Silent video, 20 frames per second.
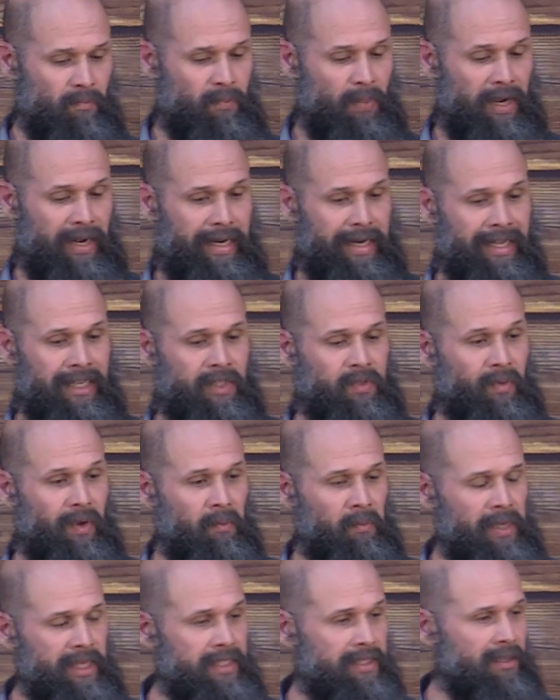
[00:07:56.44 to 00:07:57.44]
But it's
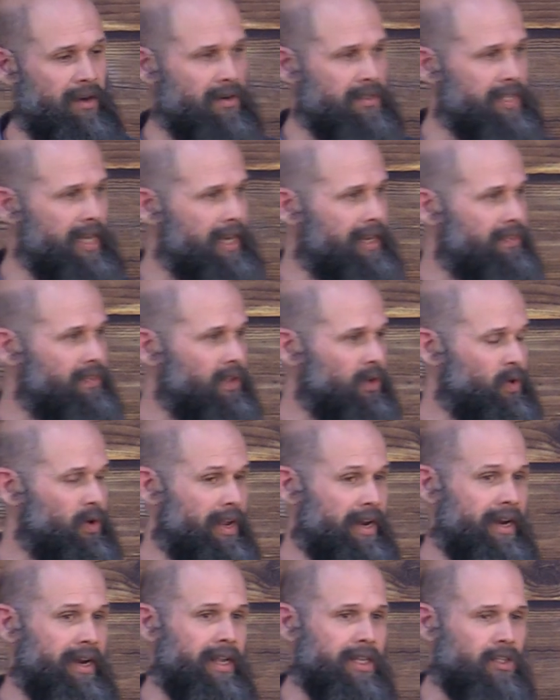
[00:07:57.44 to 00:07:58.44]
when we start taking the
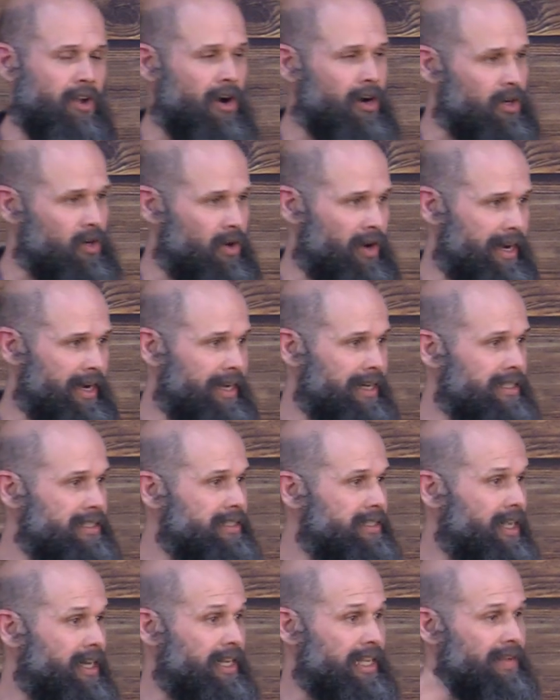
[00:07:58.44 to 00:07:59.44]
credit as our credit
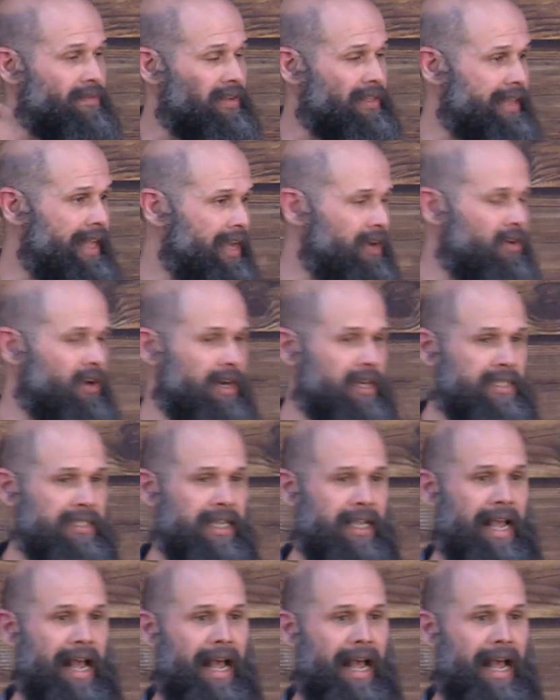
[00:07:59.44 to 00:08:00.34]
instead of giving that credit to